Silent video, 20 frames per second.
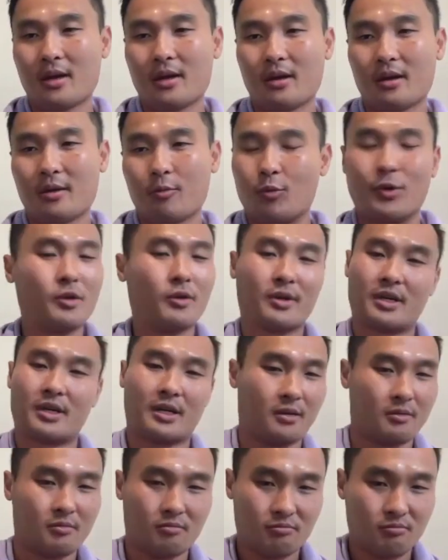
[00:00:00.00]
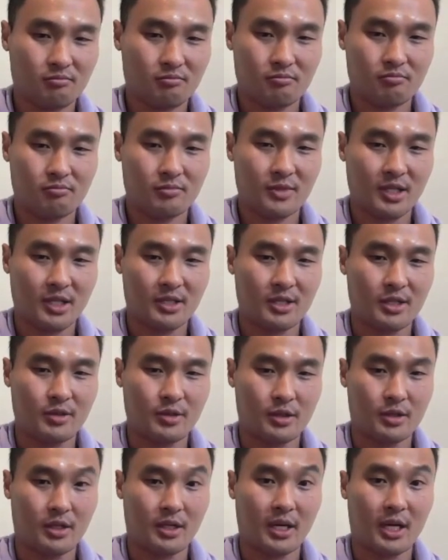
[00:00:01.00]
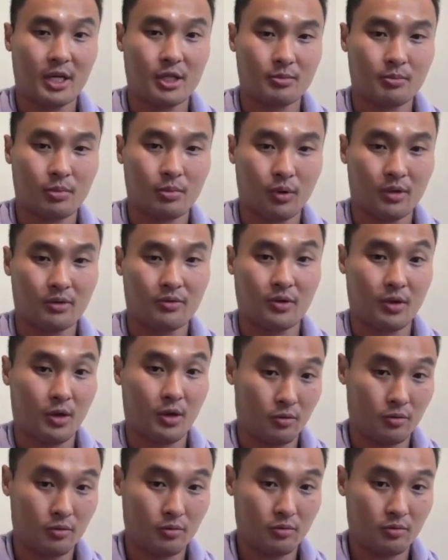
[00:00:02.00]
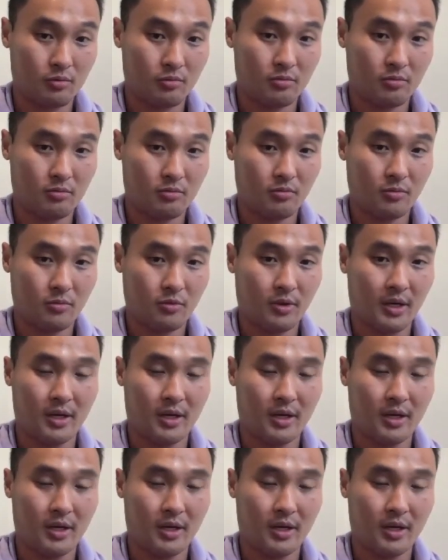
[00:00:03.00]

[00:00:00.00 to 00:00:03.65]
We don't get continuing education points for those, right?